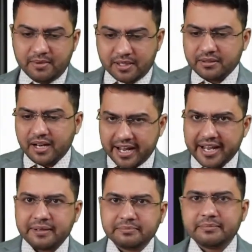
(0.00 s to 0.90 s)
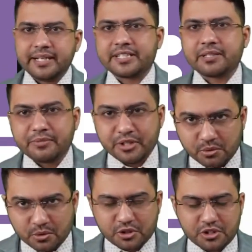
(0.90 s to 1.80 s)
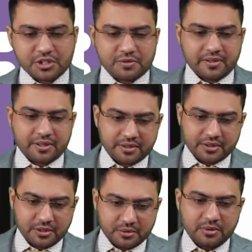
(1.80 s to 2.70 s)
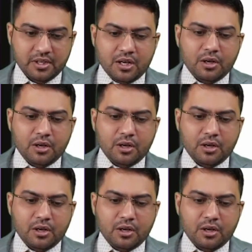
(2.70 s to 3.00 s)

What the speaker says: but I have made some new questions for you.